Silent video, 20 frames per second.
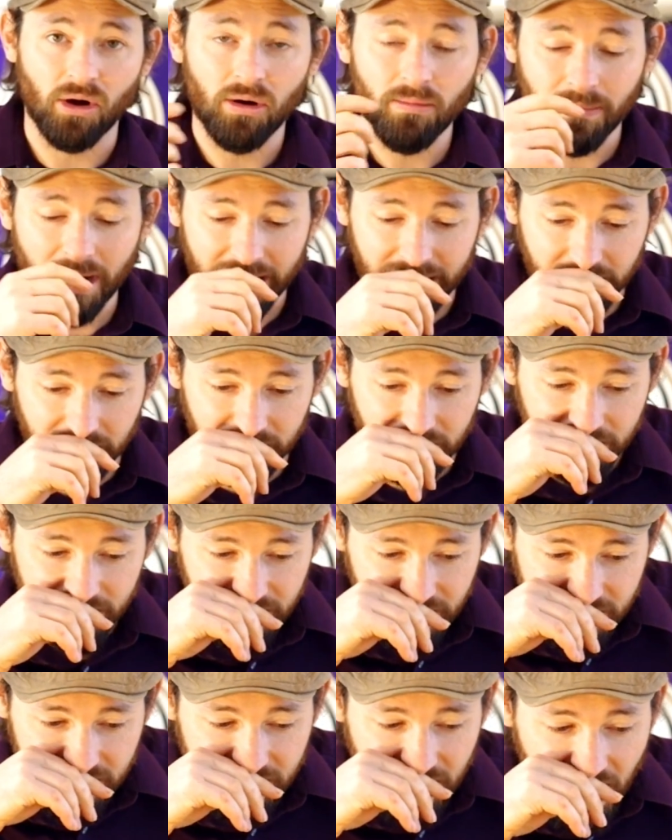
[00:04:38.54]
oh my
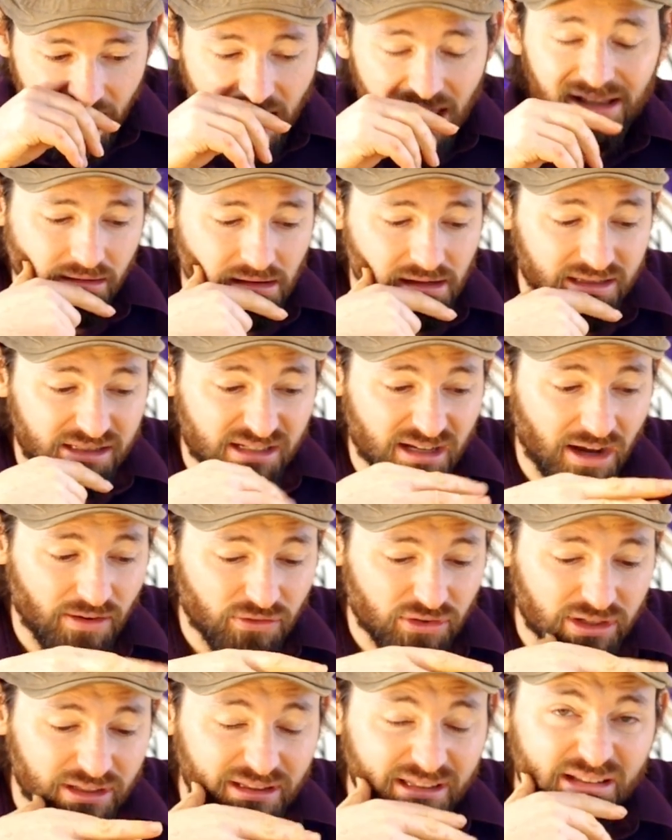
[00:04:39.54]
goodness, it's
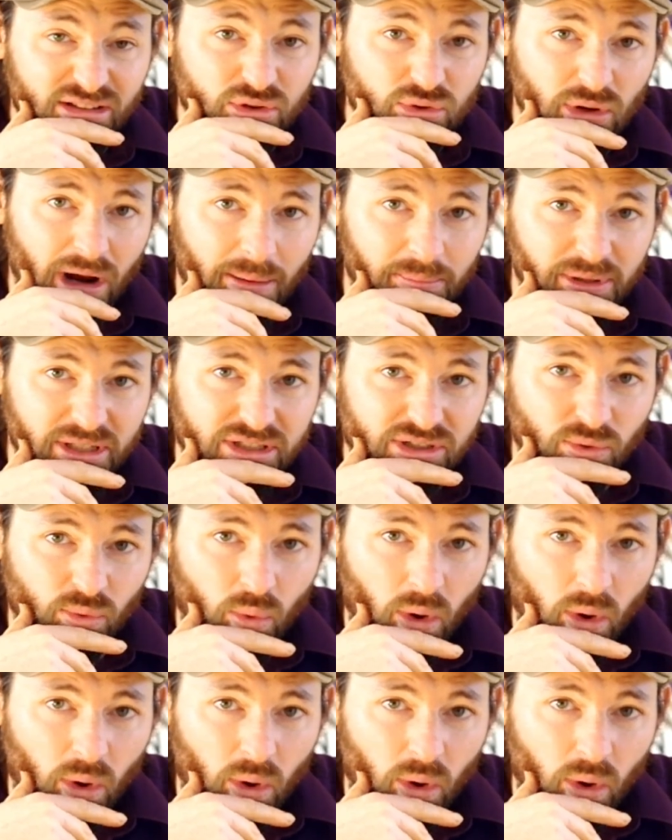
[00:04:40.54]
covered in little droplets of